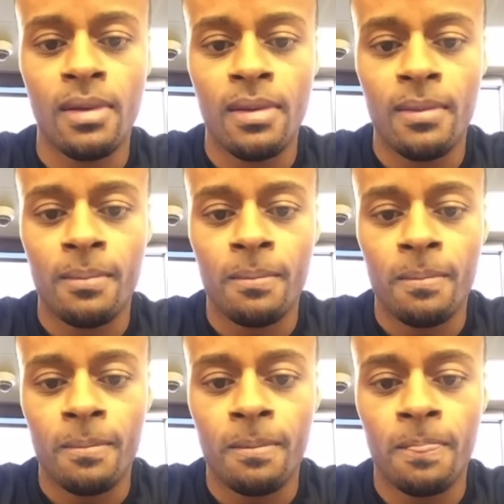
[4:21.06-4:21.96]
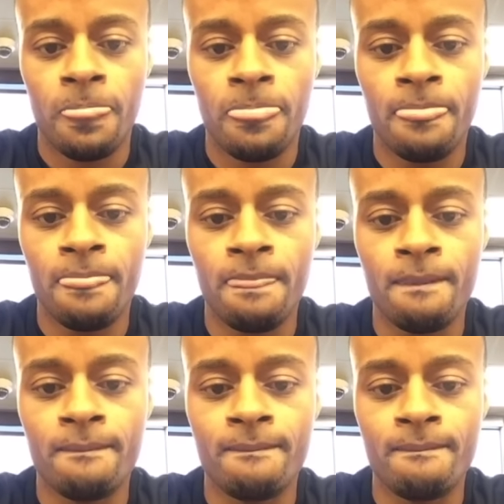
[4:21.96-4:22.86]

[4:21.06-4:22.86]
(silence)